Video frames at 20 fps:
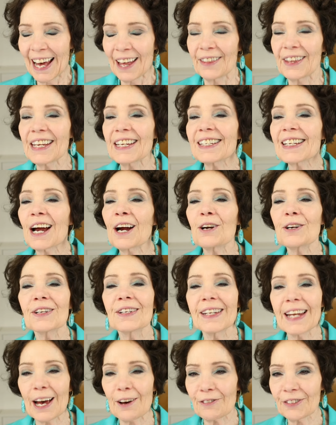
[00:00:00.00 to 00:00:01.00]
These are
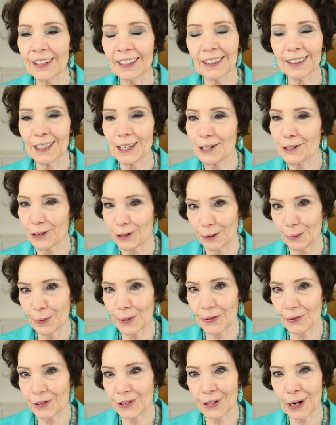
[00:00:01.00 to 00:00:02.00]
definitely
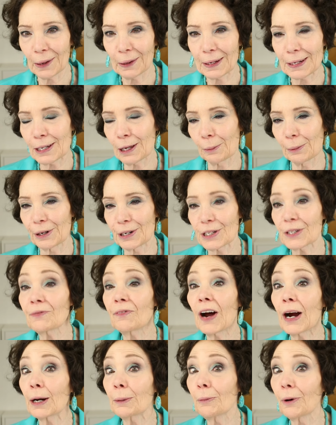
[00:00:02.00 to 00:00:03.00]
dupes for Charlotte Tilbury's
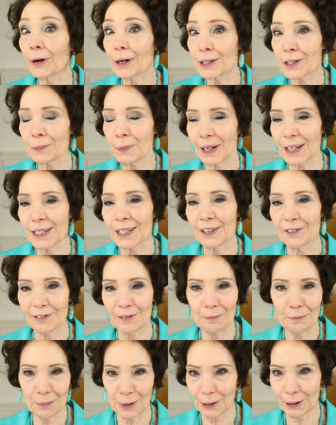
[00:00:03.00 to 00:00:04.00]
far more
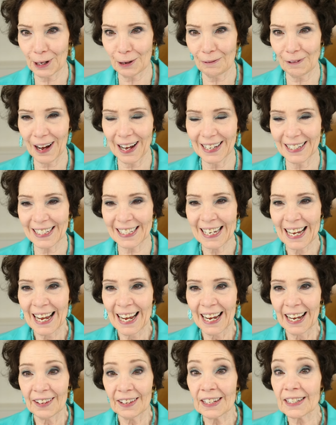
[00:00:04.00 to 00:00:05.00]
expensive beauty wands.
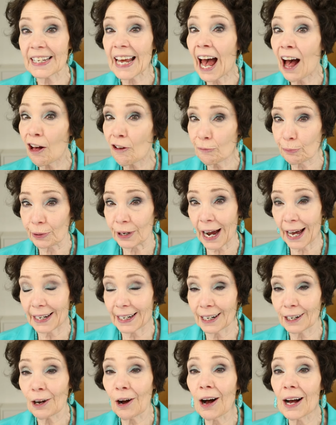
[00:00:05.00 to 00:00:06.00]
This e.l.f.
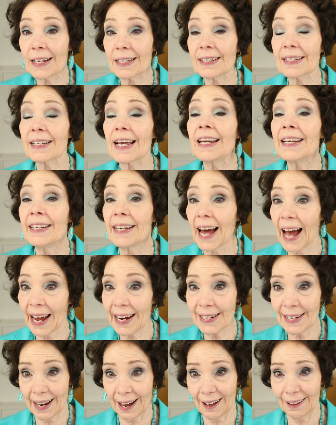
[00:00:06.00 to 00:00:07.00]
product costs
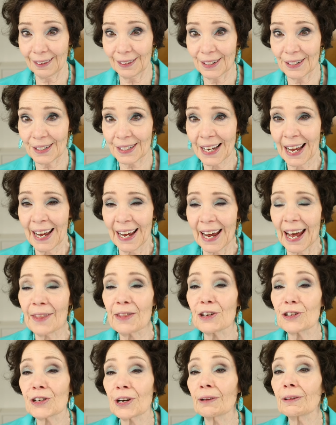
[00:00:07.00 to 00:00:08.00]
$9, and
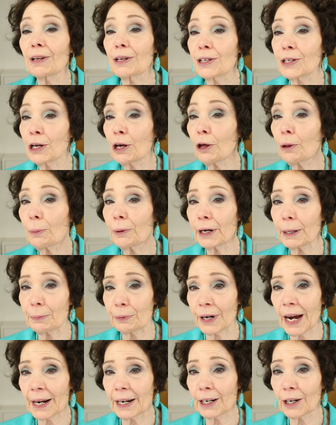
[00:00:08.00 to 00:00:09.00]
the Charlotte Tilbury
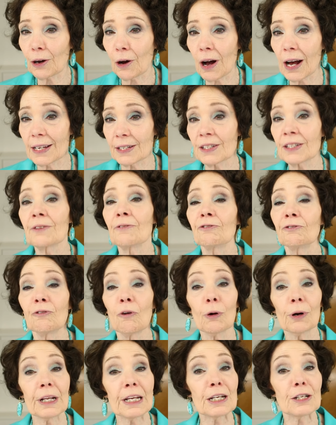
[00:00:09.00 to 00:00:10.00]
product costs
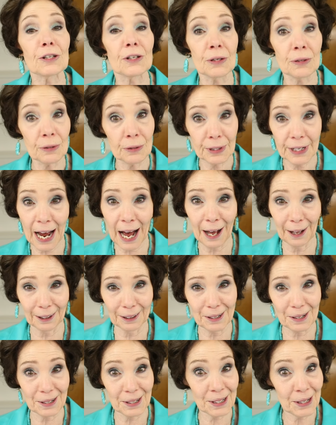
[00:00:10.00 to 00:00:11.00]

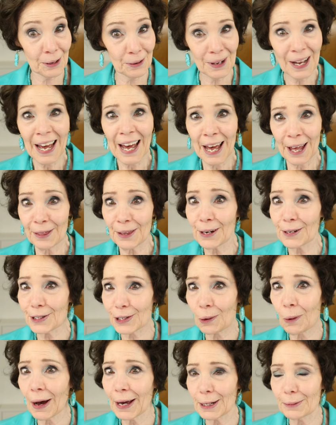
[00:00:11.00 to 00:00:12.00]
$42, so there's
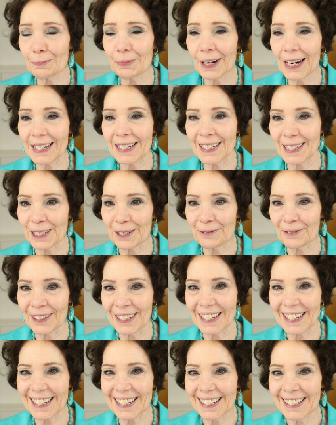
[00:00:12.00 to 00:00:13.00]
quite a price
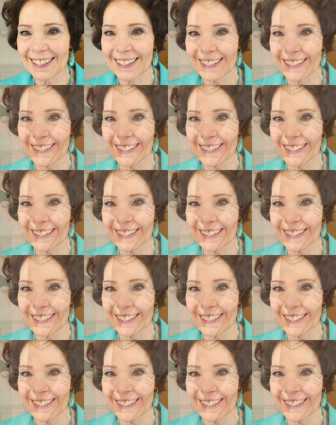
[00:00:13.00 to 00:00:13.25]
difference.